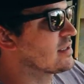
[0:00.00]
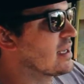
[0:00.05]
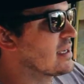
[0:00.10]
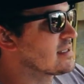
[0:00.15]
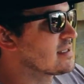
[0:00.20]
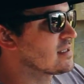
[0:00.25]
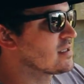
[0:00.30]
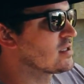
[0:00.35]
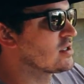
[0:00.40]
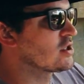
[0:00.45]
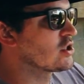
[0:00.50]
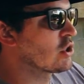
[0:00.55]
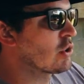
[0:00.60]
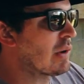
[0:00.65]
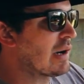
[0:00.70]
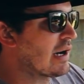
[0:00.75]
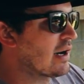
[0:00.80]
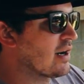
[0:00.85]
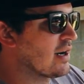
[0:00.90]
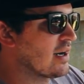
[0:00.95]
nice and
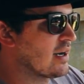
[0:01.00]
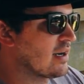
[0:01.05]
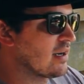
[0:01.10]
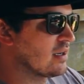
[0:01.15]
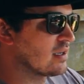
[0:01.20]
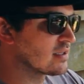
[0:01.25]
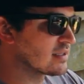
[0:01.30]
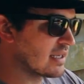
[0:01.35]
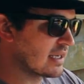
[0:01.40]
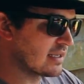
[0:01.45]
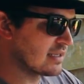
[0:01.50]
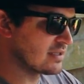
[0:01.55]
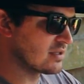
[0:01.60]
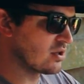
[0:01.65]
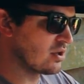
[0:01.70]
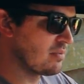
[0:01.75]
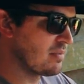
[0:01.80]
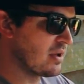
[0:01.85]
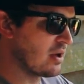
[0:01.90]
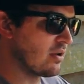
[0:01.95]
square and looks like it's
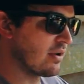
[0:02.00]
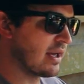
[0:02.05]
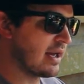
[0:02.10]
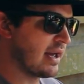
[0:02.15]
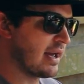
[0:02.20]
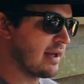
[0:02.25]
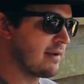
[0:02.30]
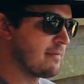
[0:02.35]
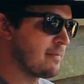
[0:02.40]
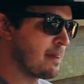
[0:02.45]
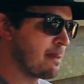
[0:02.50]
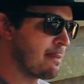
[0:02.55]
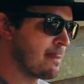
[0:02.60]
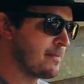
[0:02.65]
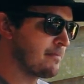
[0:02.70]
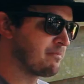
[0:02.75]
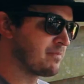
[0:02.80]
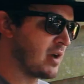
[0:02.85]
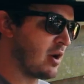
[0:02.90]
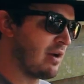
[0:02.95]
going to be okay,
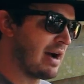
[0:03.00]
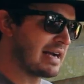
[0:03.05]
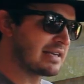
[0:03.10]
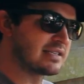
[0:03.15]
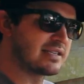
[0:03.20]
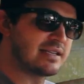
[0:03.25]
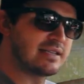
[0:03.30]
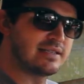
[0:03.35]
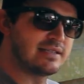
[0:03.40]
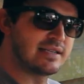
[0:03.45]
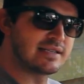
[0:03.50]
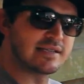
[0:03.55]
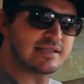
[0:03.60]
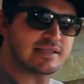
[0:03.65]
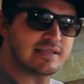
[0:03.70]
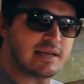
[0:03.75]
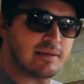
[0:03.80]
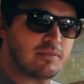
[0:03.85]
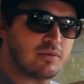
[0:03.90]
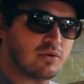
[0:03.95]
I'll actually
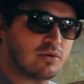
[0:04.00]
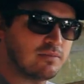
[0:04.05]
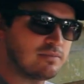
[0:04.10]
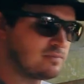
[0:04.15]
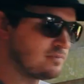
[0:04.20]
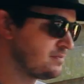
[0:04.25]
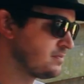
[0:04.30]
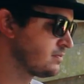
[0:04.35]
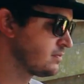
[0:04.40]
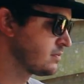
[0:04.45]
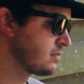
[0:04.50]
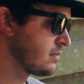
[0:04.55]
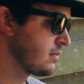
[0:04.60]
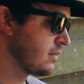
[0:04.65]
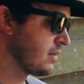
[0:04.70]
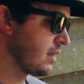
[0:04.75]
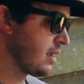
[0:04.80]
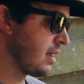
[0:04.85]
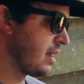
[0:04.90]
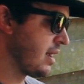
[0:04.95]
disassemble them
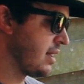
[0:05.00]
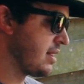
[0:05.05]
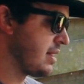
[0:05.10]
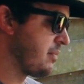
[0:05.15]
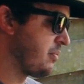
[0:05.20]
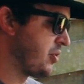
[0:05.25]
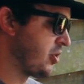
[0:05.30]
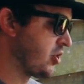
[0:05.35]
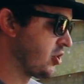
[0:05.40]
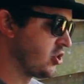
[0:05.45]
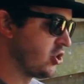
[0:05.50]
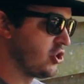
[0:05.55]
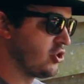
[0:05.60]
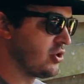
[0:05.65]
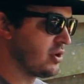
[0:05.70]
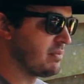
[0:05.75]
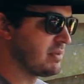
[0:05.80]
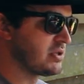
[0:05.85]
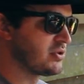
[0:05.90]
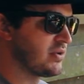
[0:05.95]
and then put glue
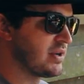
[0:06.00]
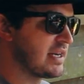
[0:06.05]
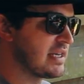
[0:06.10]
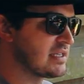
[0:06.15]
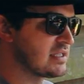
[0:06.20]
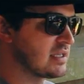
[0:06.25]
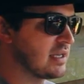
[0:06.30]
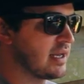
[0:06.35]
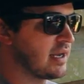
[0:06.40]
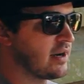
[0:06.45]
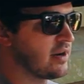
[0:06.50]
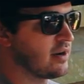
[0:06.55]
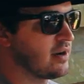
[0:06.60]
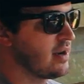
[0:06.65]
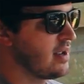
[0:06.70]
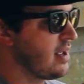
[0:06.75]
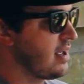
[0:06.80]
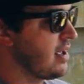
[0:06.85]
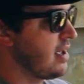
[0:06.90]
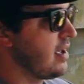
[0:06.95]
in between each layer,
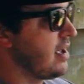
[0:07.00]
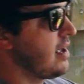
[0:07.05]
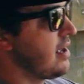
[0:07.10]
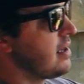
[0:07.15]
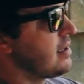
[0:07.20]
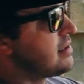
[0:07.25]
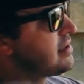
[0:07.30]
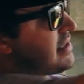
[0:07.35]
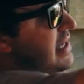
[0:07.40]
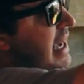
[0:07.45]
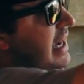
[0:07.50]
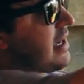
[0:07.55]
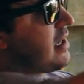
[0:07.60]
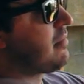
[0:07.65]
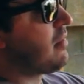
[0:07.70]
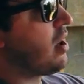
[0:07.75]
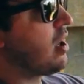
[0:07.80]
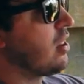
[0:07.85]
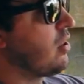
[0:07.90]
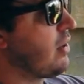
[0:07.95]
stacking
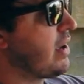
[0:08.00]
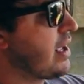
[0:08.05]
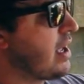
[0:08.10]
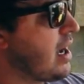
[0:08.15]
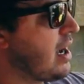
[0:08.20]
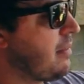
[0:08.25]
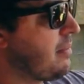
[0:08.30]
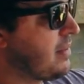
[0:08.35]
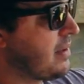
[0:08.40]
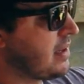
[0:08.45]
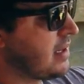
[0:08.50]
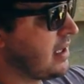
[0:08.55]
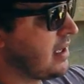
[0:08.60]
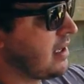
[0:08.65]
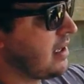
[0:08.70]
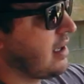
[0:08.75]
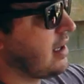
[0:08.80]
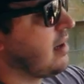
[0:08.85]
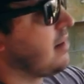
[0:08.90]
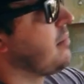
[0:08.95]
them all the way up, and
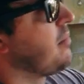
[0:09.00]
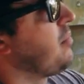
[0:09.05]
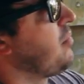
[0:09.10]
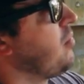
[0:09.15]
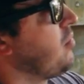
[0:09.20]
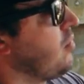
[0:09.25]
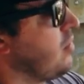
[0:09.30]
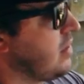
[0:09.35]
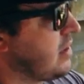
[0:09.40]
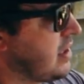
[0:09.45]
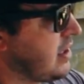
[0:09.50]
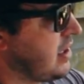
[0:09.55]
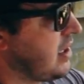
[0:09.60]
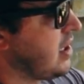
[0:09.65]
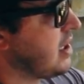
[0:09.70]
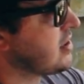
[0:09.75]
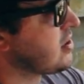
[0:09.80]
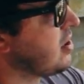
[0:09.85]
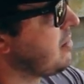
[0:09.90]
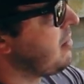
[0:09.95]
then with the
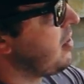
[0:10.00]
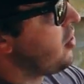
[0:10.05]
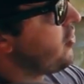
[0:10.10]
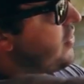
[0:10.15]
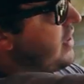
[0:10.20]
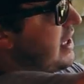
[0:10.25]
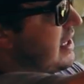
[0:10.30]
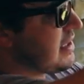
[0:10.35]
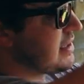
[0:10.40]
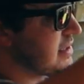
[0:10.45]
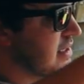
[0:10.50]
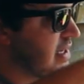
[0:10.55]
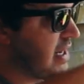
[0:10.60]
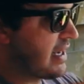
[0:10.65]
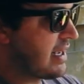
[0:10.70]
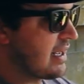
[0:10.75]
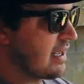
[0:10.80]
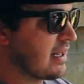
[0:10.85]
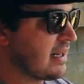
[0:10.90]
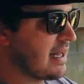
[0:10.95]
nuts on both ends, and
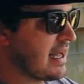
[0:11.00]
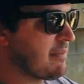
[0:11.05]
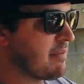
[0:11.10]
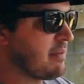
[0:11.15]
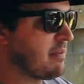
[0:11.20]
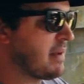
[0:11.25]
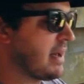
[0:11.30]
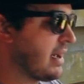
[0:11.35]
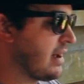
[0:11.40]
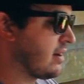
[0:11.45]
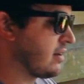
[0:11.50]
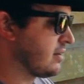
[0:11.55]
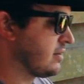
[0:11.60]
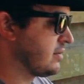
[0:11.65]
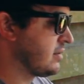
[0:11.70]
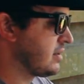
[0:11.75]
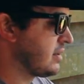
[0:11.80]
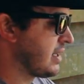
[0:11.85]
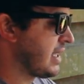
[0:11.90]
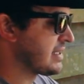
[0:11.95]
I can clamp them down
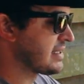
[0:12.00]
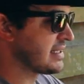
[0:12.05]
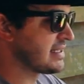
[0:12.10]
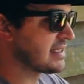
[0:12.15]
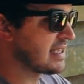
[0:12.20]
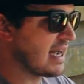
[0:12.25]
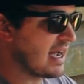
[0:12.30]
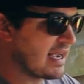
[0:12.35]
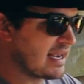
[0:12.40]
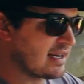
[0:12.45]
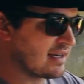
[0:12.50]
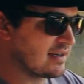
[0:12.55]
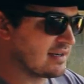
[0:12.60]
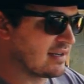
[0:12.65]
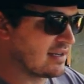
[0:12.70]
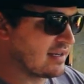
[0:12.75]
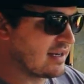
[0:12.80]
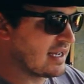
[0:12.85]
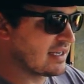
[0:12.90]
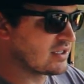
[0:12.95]
nice and tight,
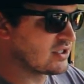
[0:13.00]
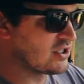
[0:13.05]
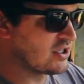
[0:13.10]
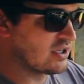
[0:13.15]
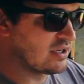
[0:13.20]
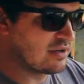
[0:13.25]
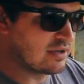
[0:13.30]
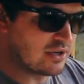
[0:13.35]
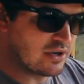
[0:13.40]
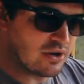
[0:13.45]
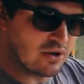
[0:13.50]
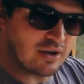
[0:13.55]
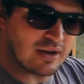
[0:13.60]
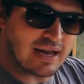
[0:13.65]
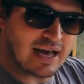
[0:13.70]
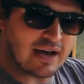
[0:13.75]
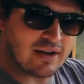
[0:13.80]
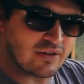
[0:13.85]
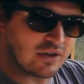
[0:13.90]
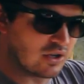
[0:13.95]
and that should, you know,
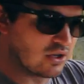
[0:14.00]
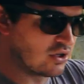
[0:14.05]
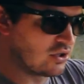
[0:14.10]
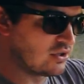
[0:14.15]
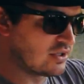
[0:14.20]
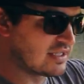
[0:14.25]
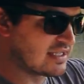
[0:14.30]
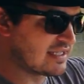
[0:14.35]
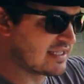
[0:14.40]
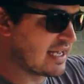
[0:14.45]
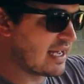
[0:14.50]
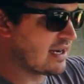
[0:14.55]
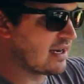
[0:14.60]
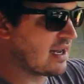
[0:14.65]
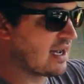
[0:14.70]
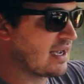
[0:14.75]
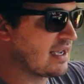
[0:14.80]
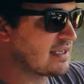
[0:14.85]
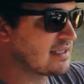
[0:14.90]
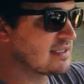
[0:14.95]
allow the glue to set
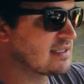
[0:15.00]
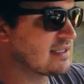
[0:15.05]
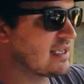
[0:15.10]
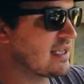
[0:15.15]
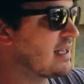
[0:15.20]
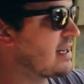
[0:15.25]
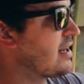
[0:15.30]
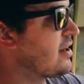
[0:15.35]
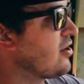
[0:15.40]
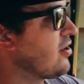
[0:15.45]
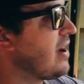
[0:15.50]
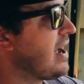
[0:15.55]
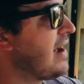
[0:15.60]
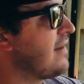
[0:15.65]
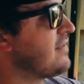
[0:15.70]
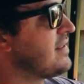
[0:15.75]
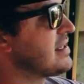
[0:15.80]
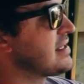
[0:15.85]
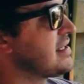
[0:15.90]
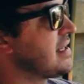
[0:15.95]
nice, and then it'll
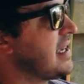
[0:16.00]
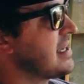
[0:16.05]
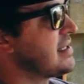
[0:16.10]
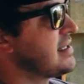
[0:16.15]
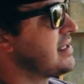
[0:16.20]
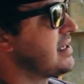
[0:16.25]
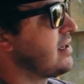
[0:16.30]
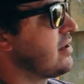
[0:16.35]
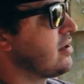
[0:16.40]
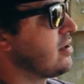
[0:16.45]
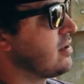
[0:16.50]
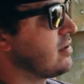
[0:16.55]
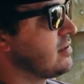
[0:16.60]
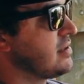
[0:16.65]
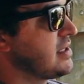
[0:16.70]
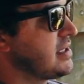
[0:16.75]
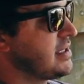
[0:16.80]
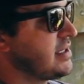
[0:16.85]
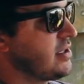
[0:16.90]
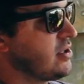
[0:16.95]
have this nice center
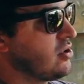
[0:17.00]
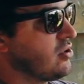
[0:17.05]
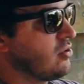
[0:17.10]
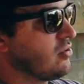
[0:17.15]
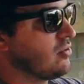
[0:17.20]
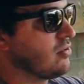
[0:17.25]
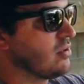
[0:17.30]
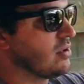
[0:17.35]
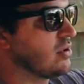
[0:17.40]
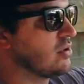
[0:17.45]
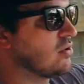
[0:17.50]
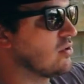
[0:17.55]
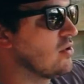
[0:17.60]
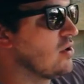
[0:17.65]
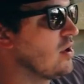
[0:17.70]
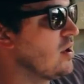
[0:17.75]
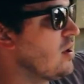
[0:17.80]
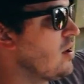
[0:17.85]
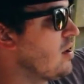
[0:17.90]
steel little